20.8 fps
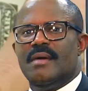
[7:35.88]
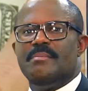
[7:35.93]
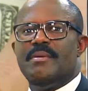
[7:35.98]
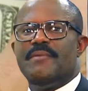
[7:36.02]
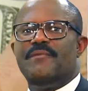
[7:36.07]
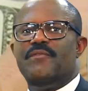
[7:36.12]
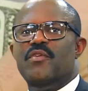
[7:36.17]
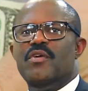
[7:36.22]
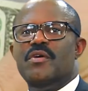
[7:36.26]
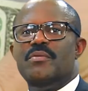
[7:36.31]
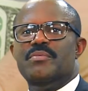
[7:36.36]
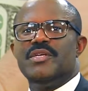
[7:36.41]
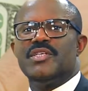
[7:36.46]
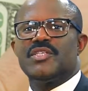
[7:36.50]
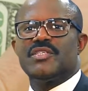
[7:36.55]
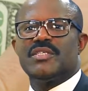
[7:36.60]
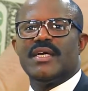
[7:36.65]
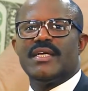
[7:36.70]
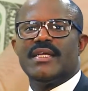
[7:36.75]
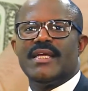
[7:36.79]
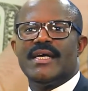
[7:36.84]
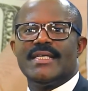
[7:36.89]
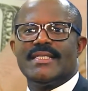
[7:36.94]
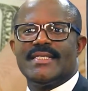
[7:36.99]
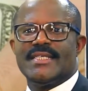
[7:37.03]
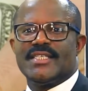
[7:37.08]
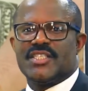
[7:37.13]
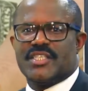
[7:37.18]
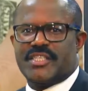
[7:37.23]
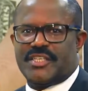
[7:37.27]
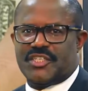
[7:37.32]
Before we start our
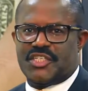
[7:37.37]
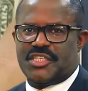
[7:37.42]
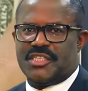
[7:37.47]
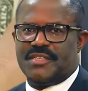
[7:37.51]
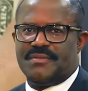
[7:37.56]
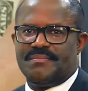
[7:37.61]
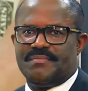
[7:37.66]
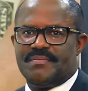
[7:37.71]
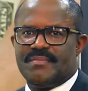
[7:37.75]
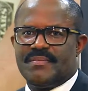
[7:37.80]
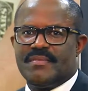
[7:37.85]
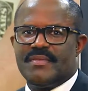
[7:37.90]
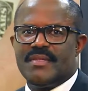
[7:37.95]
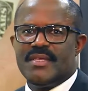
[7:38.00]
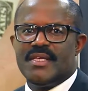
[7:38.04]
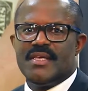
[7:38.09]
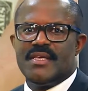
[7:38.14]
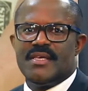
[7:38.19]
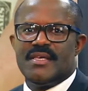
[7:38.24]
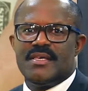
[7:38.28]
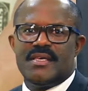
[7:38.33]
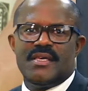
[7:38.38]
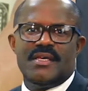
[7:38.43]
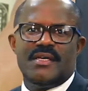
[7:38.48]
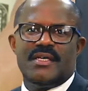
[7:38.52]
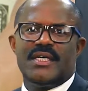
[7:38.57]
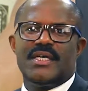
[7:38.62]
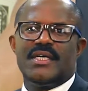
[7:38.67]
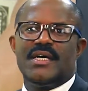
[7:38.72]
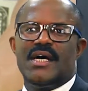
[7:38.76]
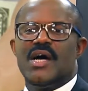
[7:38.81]
discussion, here
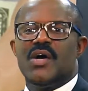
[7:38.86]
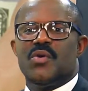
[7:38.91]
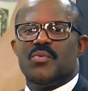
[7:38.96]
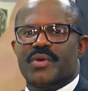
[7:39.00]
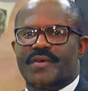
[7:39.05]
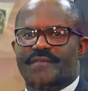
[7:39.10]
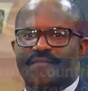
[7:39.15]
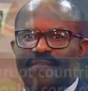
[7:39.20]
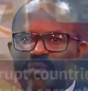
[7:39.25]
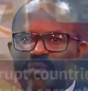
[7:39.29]
are our quick